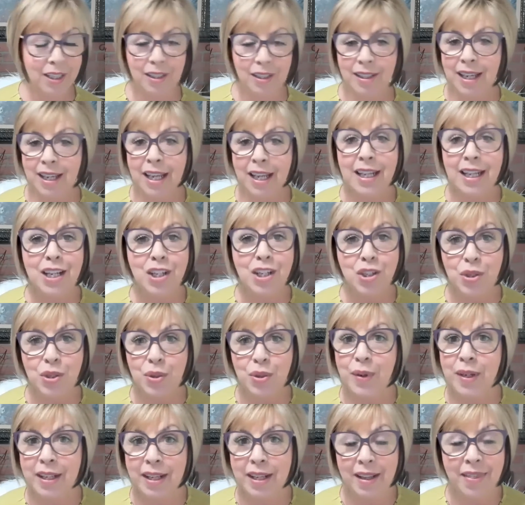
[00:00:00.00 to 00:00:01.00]
getting
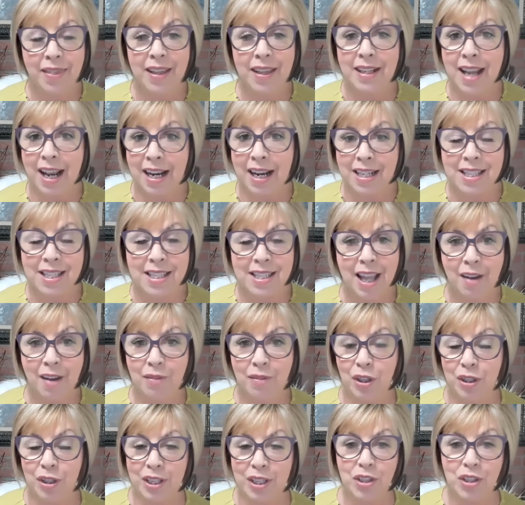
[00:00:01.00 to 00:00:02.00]
to an, the next
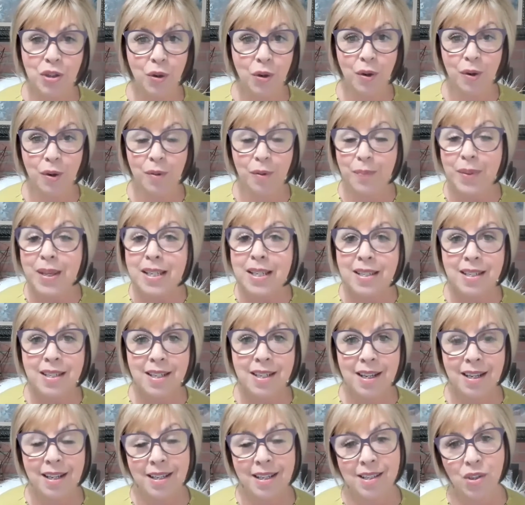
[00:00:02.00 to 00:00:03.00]
level in your
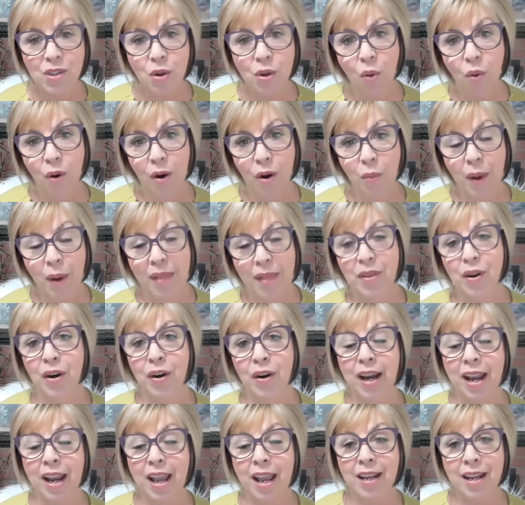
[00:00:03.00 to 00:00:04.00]
business or
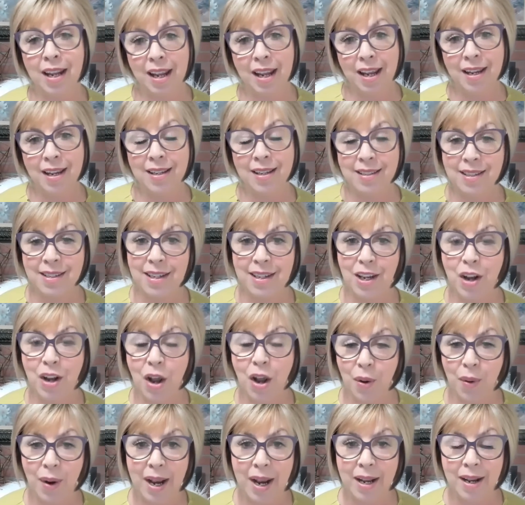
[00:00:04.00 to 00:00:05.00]
whether it is you
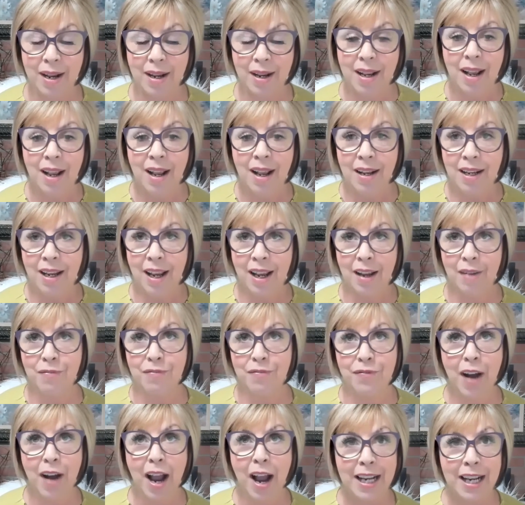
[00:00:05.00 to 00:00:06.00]
know uh, uh,
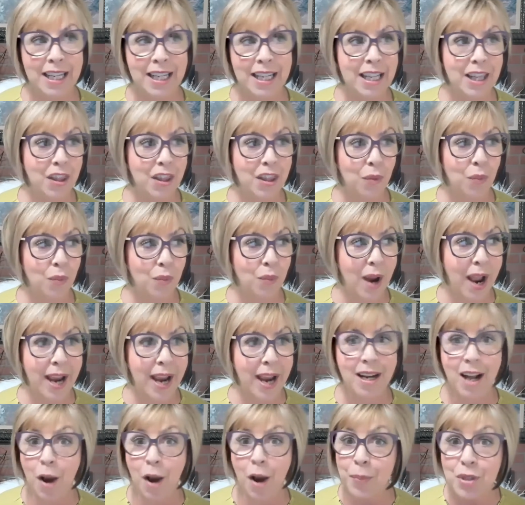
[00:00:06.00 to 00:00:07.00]
finding the
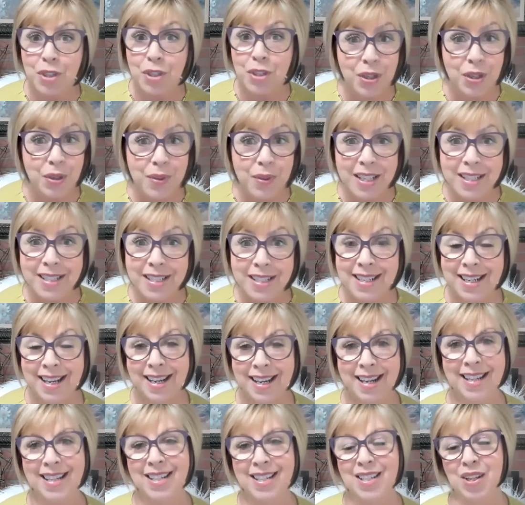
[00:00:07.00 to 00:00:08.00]
right
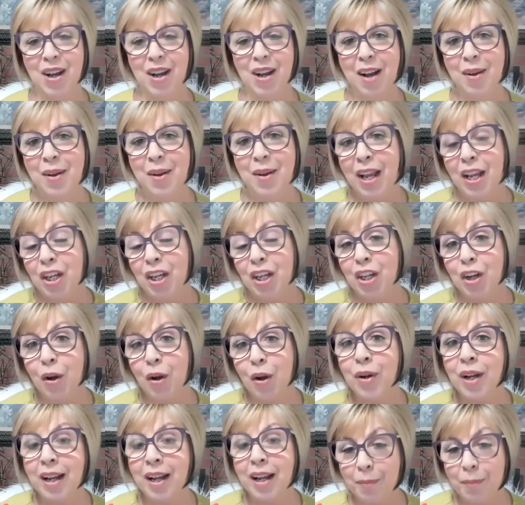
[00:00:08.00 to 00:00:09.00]
opportunities uh, you know
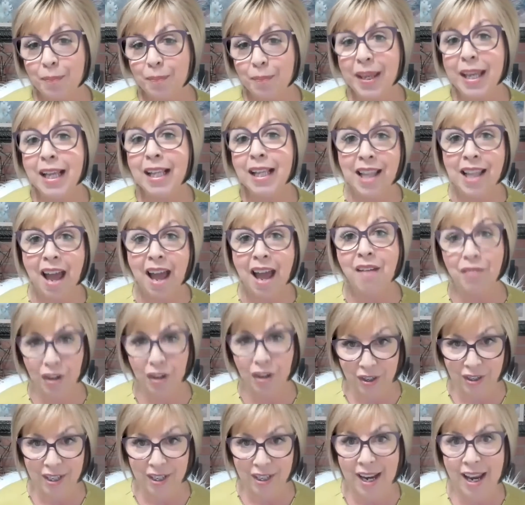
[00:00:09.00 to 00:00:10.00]
be
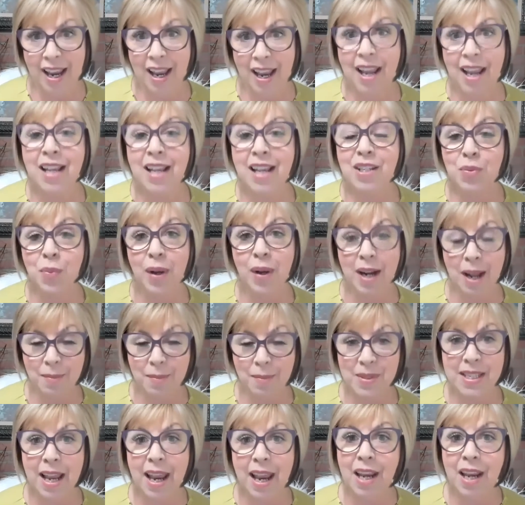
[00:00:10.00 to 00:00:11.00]
clever is what i'm
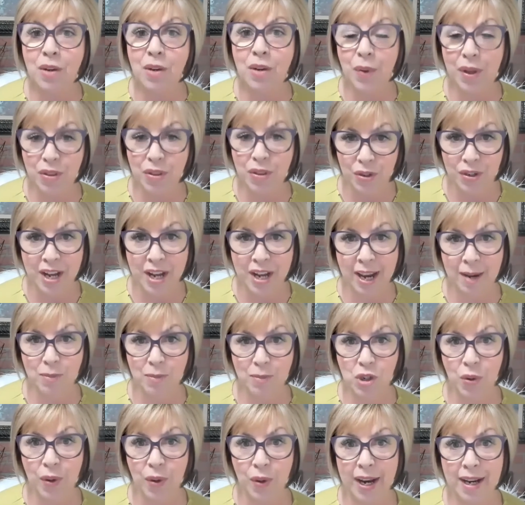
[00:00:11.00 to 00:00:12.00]
saying with your name
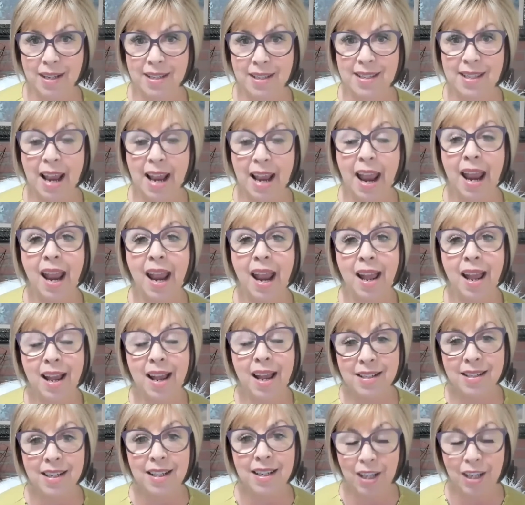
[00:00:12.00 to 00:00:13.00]
choice
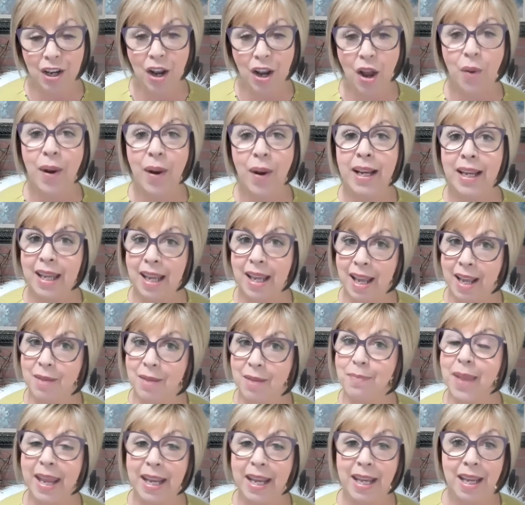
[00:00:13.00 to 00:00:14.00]
and you know again
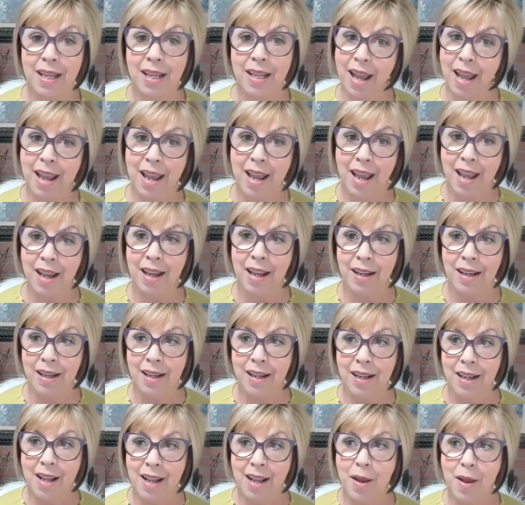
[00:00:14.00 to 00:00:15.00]
make it a
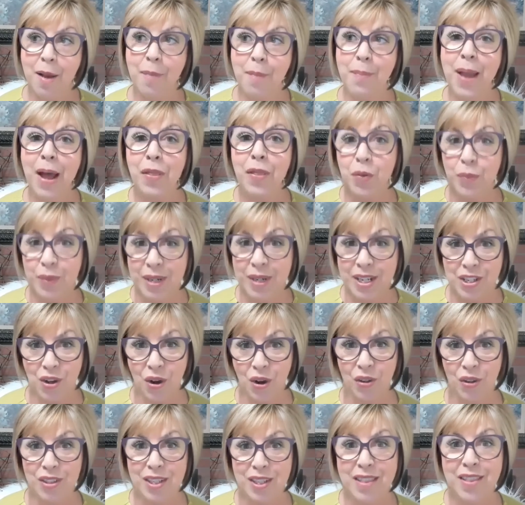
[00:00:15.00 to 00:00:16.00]
about the
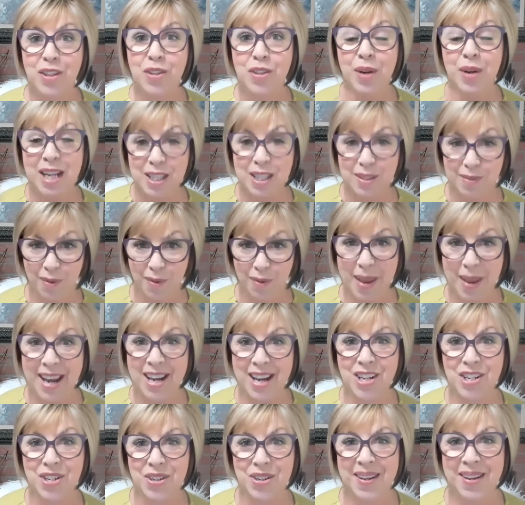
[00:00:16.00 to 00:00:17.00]
result the
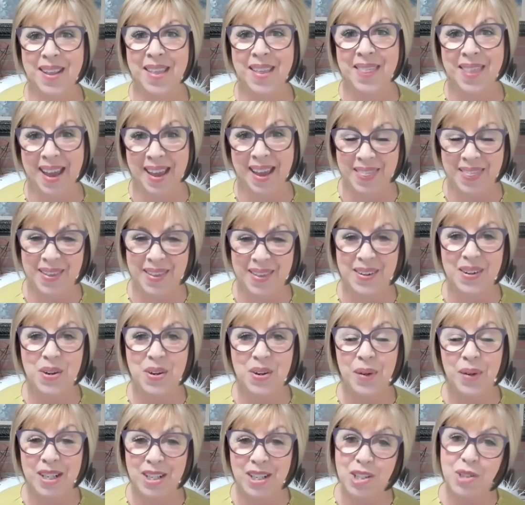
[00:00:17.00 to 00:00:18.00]
transformation that they're
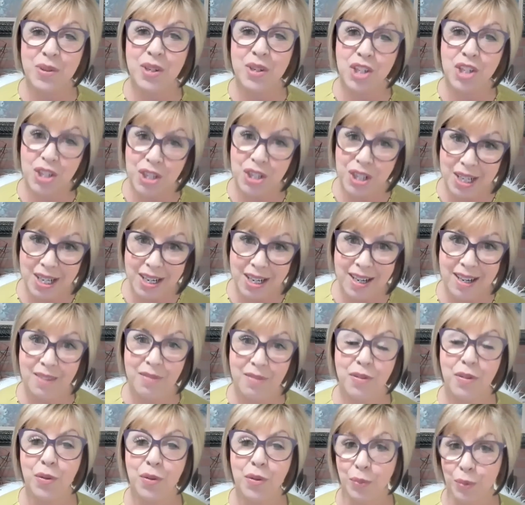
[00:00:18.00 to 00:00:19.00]
going to
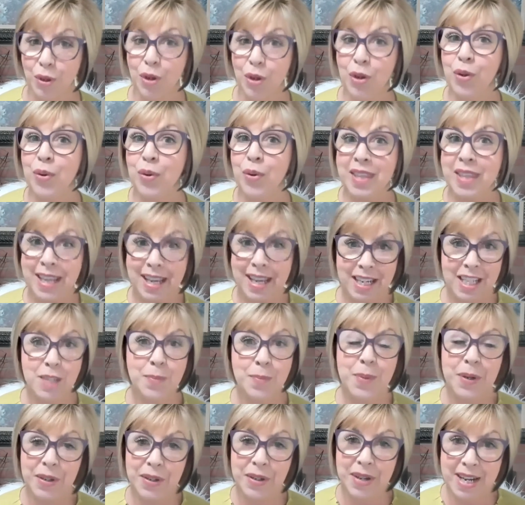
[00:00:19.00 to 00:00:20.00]
achieve through the
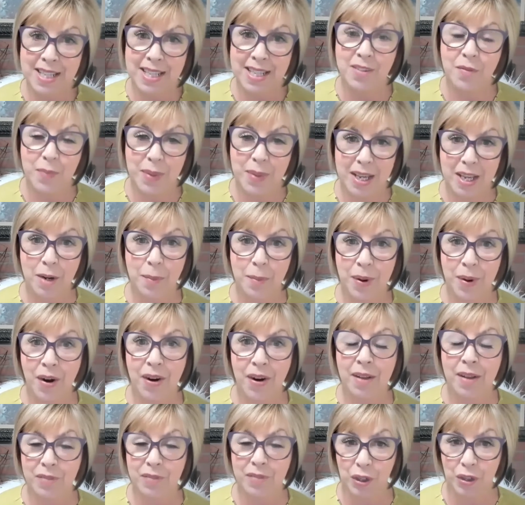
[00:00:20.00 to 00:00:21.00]
experience of being a
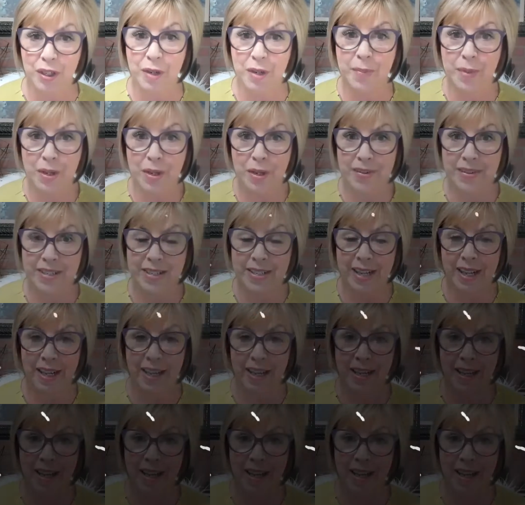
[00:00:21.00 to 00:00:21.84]
part of your community